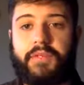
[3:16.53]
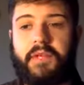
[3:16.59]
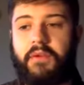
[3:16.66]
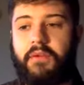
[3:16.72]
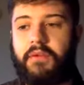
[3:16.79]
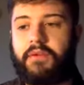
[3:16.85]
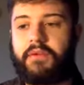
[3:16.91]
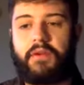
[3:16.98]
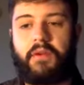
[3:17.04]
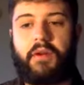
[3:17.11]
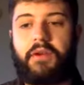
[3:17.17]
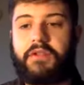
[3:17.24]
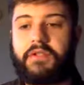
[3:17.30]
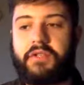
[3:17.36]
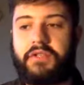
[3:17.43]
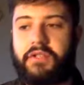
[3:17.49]
I know that
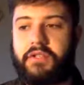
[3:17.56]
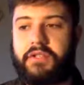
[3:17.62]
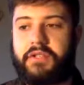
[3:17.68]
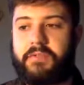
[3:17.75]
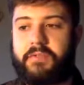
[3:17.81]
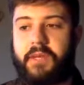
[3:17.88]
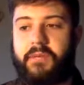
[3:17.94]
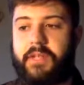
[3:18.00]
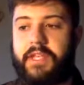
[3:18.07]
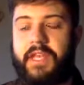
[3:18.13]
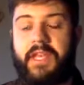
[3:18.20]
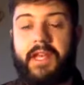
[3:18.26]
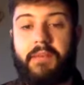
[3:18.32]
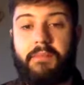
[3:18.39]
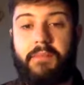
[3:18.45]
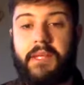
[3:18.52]
larger churches maybe
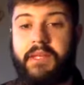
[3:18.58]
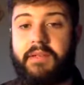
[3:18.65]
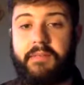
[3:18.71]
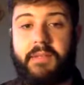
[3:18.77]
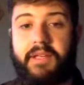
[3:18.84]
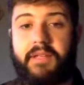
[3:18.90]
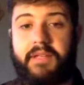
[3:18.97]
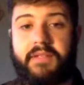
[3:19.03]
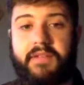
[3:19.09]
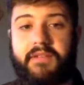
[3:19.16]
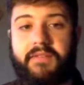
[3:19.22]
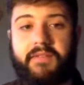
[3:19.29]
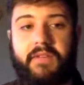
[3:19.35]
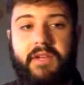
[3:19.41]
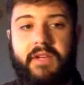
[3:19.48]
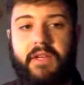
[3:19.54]
can't meet because of
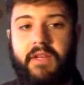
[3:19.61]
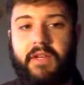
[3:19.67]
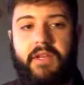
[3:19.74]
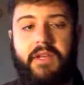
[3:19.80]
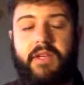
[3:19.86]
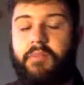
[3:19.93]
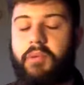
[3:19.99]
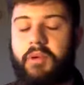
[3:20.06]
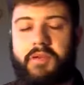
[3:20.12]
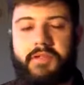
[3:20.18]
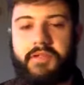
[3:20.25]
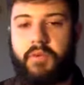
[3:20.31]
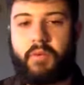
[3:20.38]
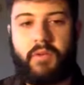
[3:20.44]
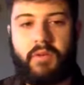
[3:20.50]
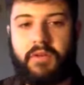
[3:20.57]
in-person
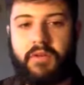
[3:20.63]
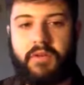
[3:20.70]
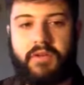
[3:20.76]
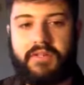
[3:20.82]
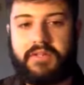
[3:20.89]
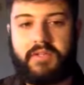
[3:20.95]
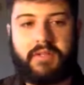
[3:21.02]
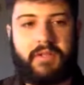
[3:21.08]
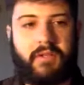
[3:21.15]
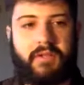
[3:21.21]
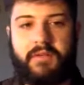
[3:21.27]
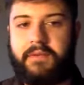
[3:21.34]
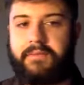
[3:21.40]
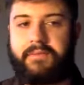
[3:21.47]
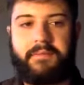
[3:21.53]
orders and